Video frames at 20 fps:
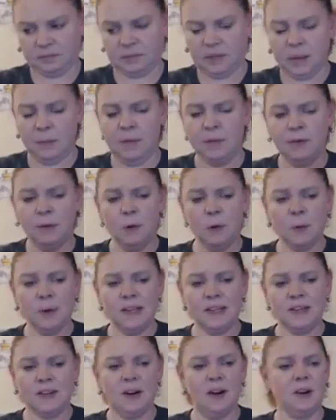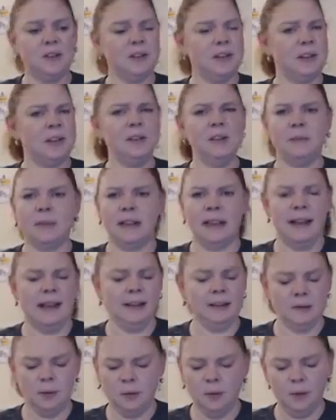Before we start, excuse me,
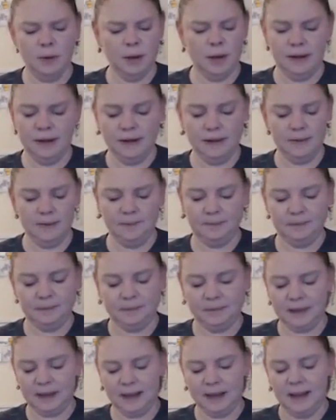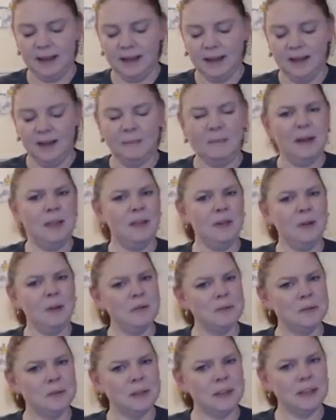guys. Whew. My
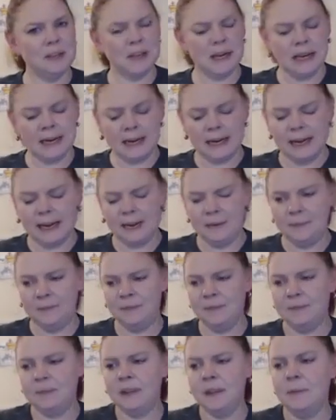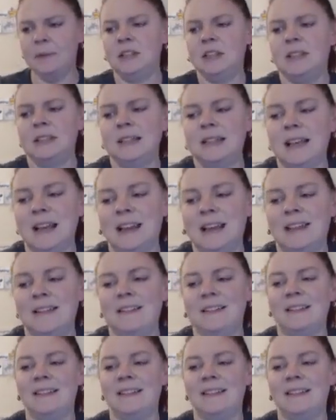throat's really dry today. Give me just a second.